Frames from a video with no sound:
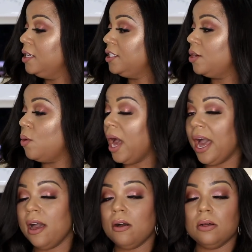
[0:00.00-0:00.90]
So
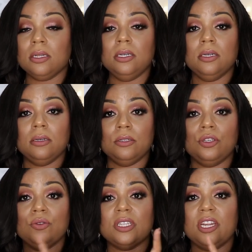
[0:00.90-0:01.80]
I'll
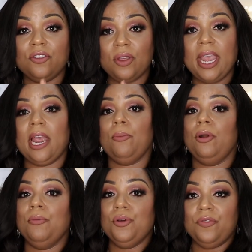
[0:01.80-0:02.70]
use another
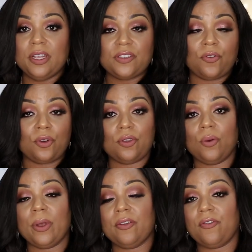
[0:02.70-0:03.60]
camera, move this further
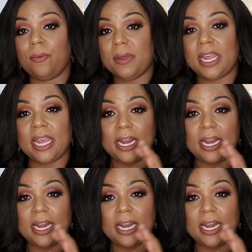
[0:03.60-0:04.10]
away from me,